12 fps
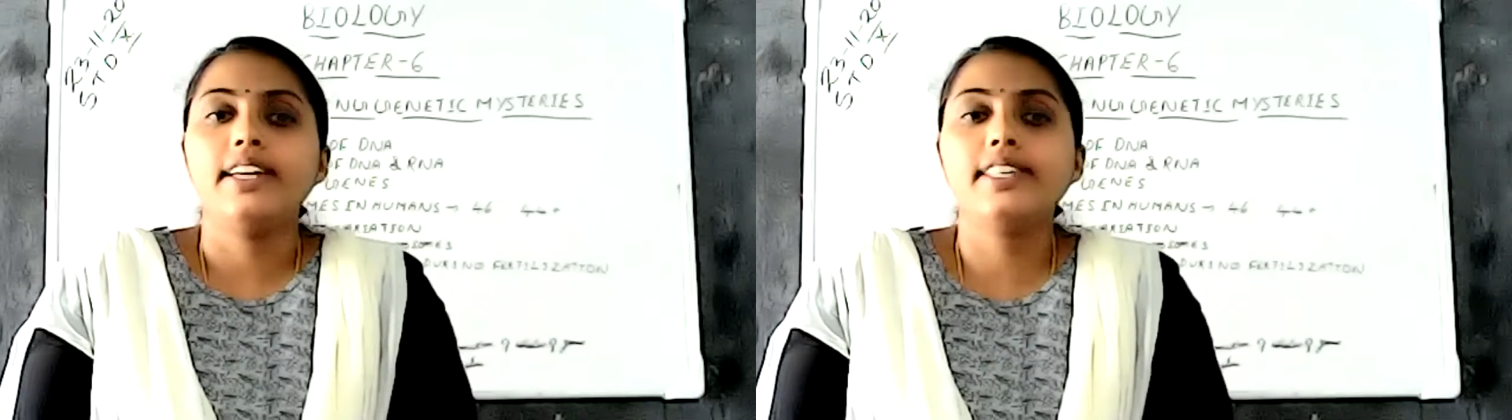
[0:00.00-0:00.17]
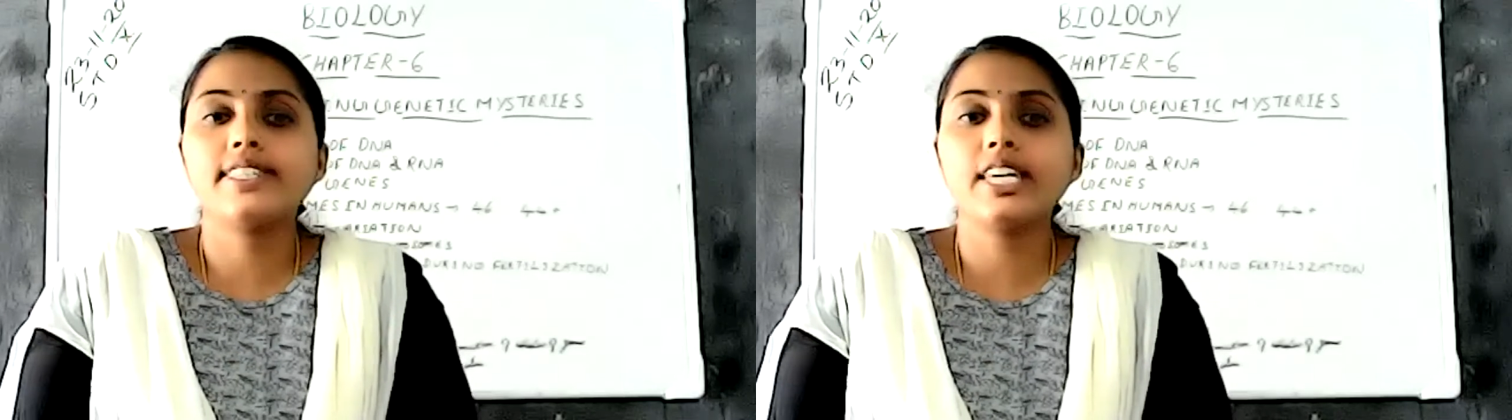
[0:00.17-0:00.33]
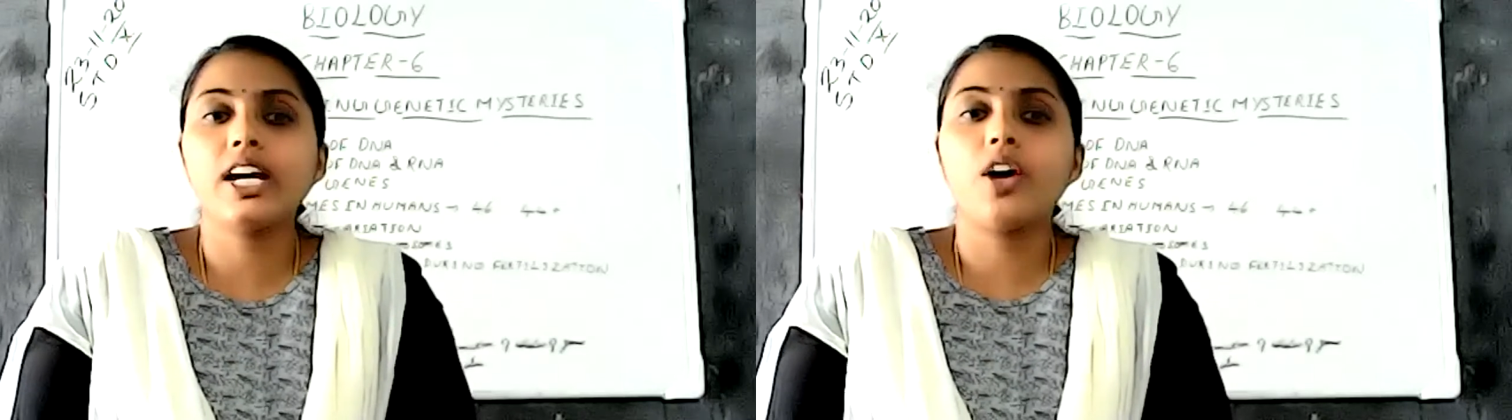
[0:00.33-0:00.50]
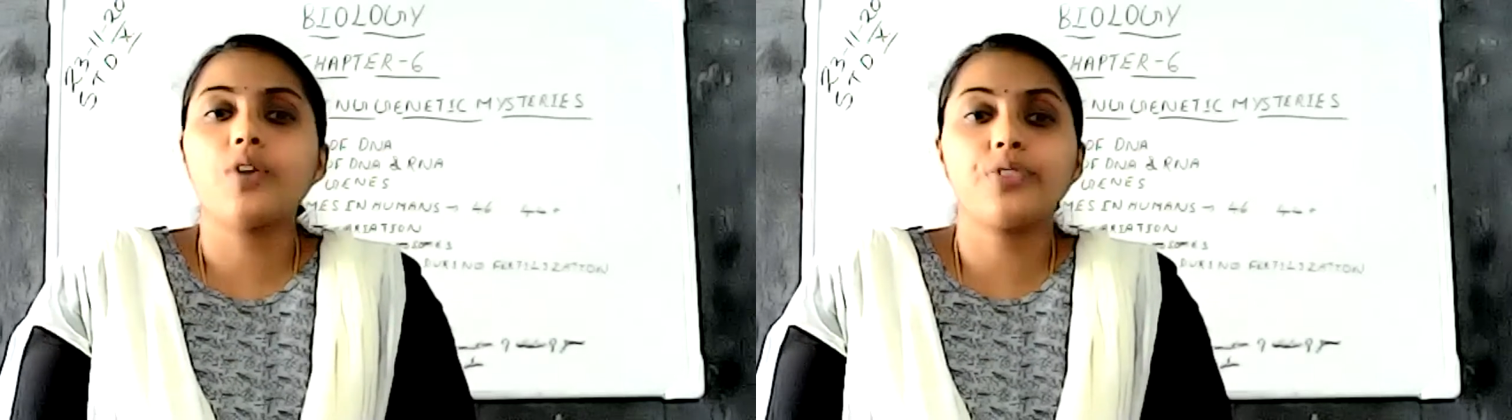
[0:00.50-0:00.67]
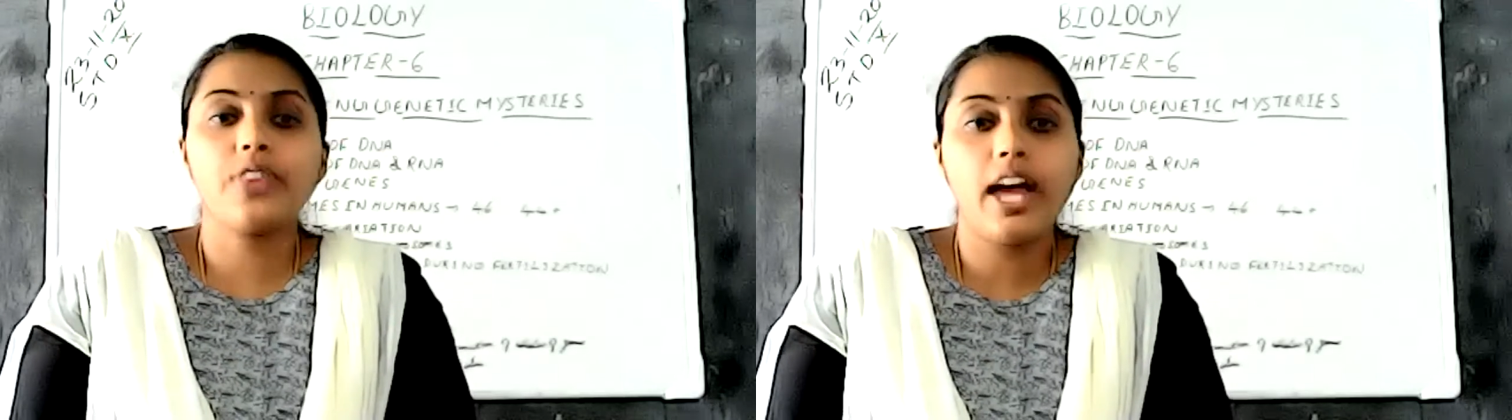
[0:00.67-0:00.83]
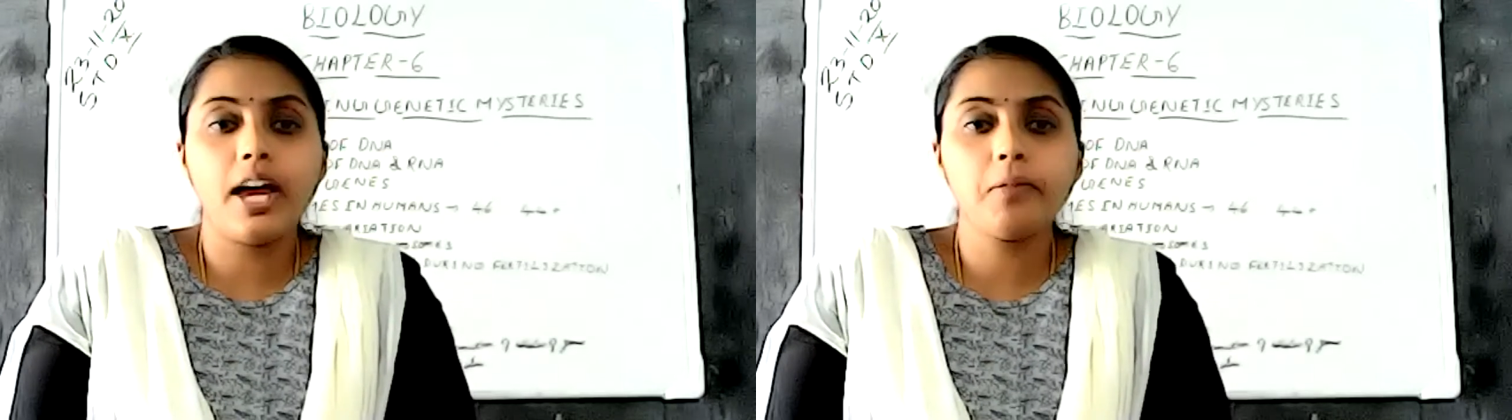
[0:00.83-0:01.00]
instead of
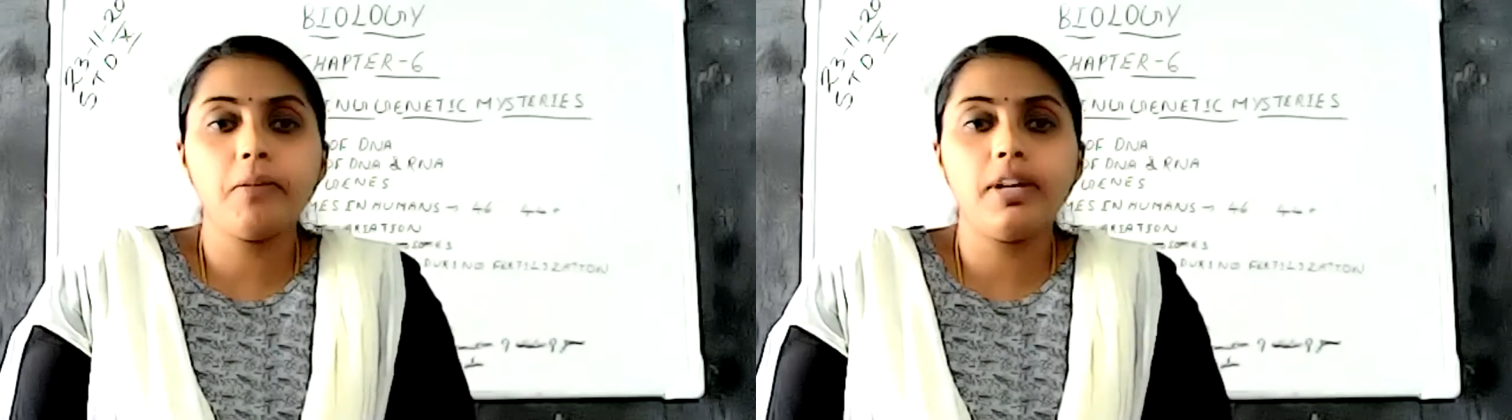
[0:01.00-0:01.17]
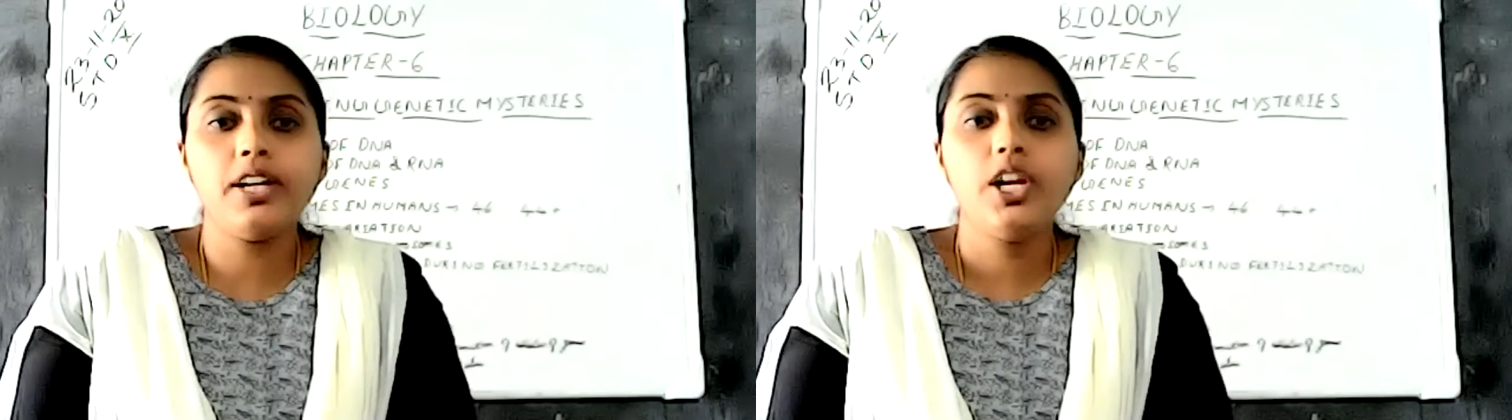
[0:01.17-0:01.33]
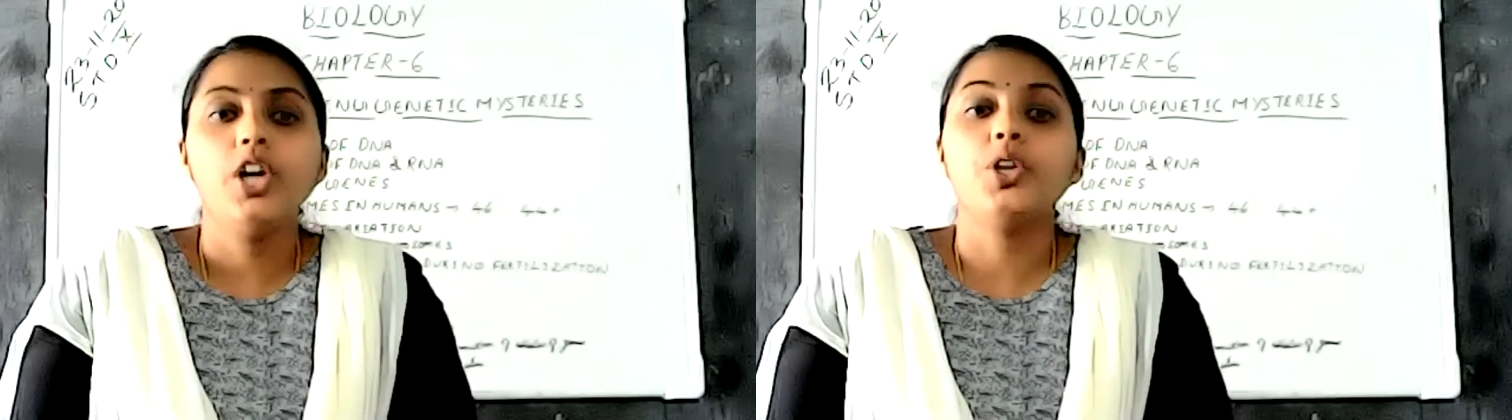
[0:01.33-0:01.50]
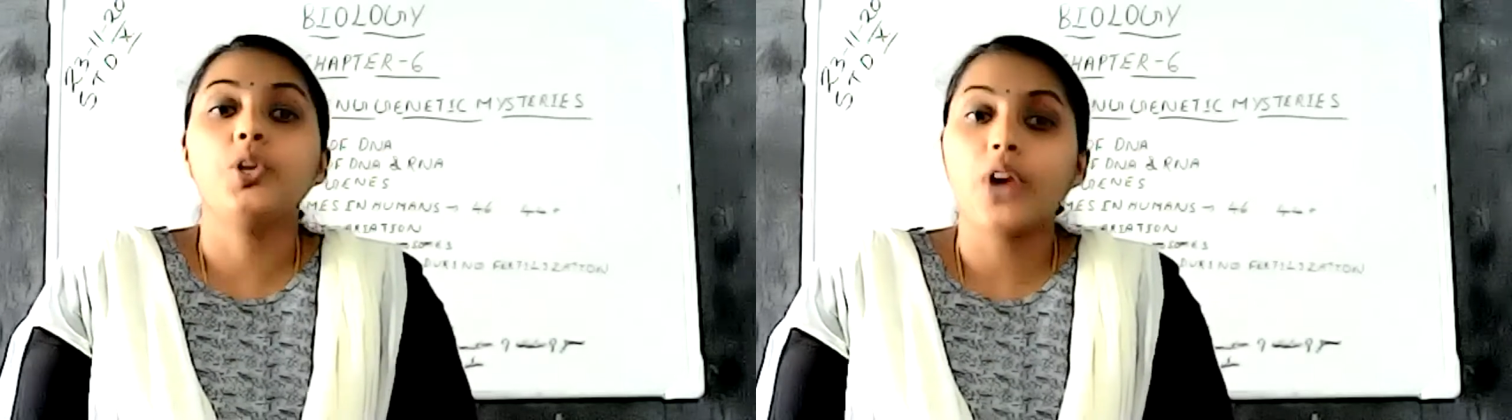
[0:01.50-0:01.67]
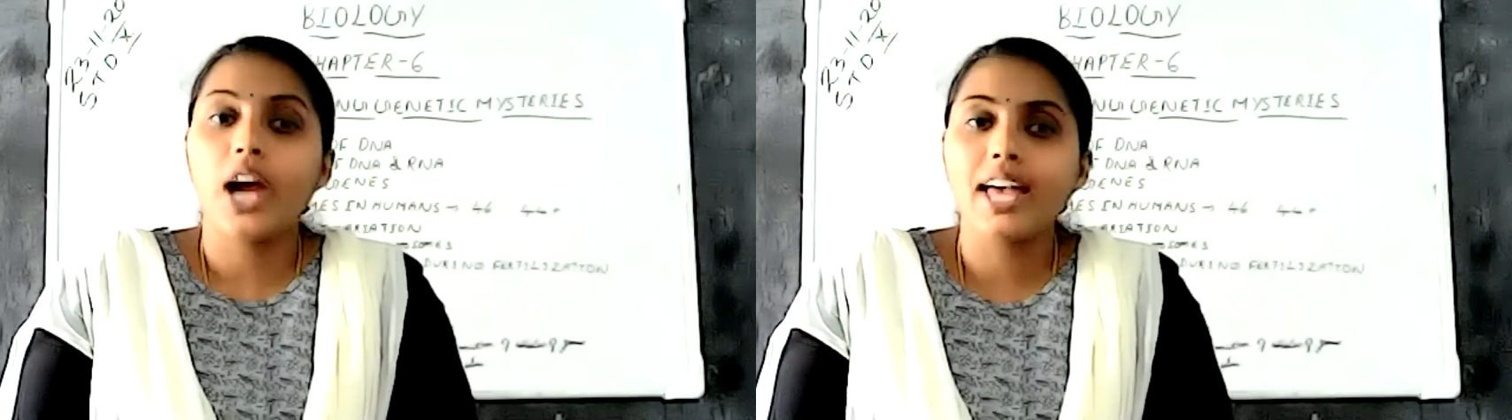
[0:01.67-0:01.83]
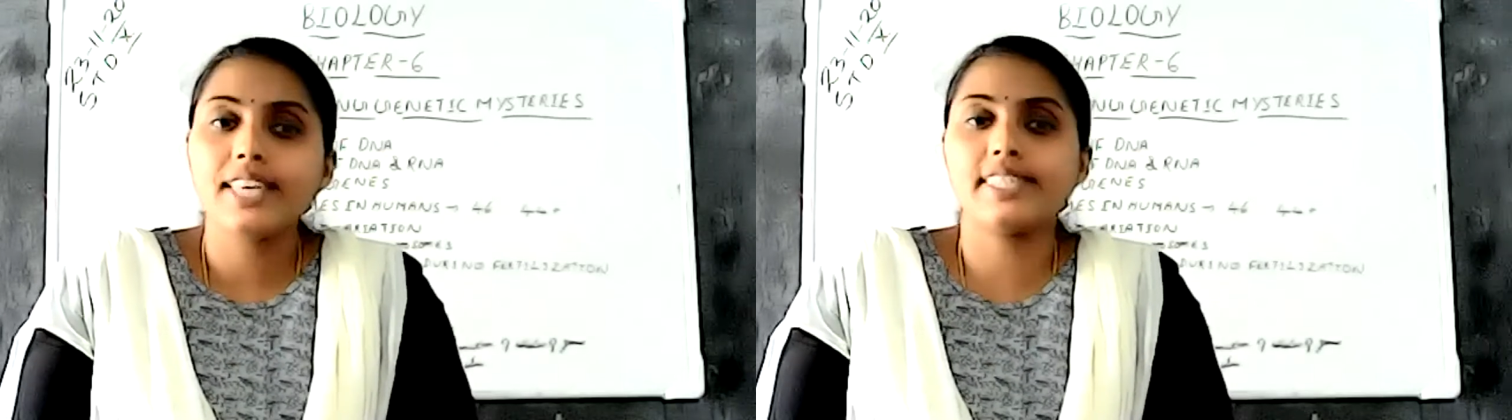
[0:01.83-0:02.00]
thymine,
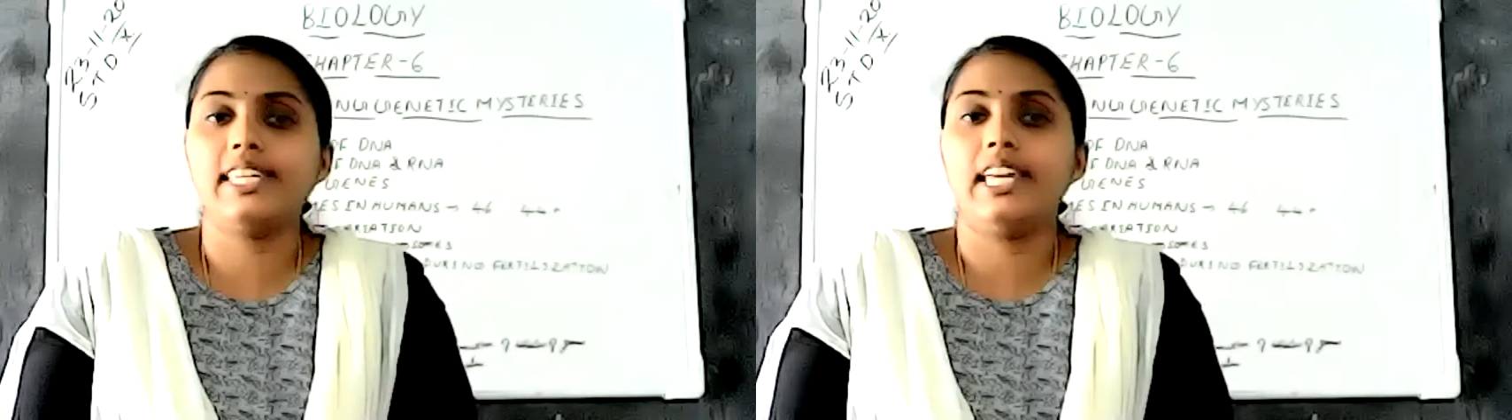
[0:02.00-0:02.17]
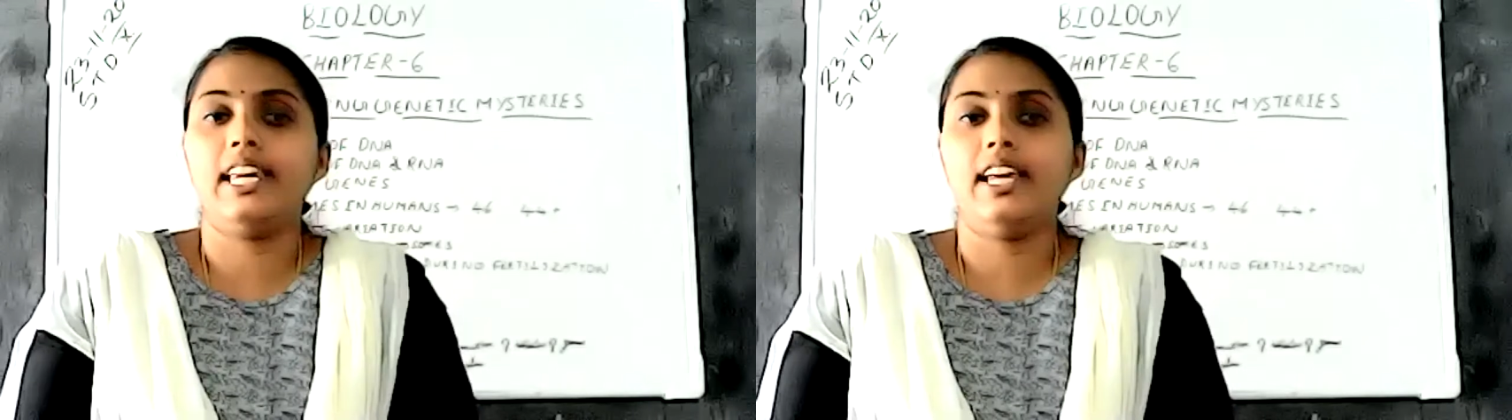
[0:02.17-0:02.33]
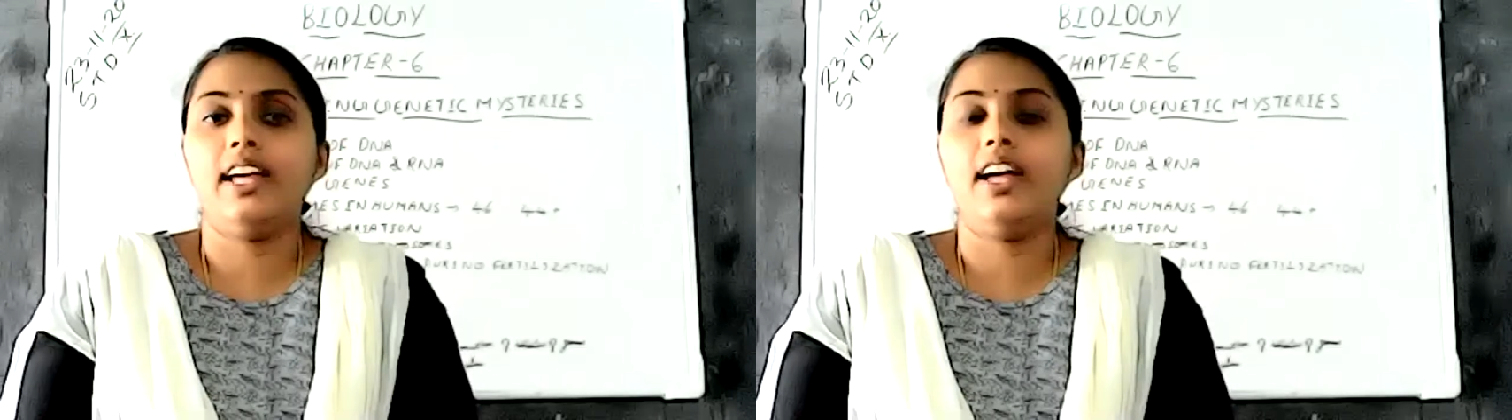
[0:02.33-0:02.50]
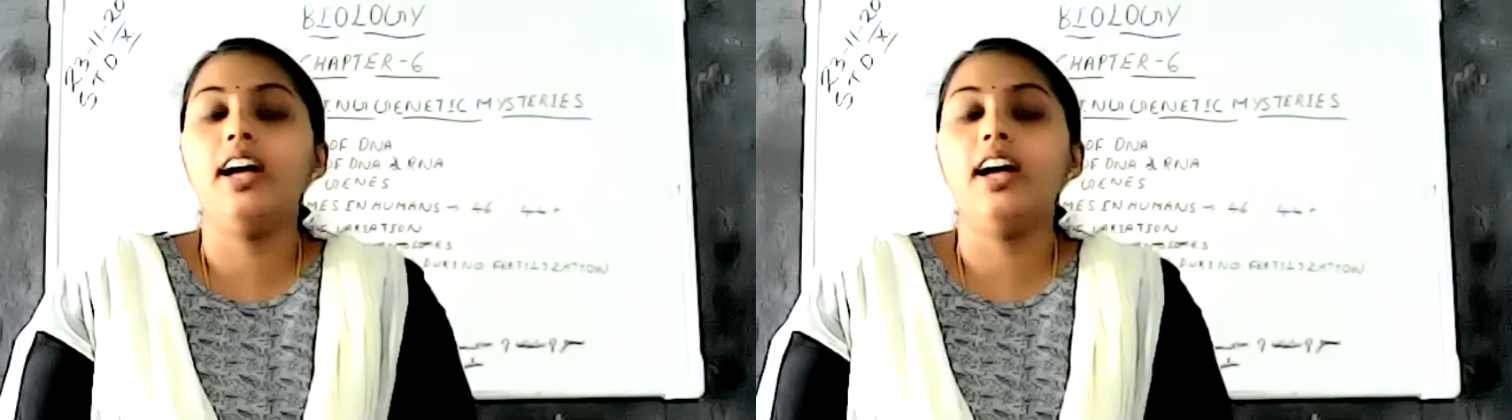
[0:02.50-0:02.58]
uracil,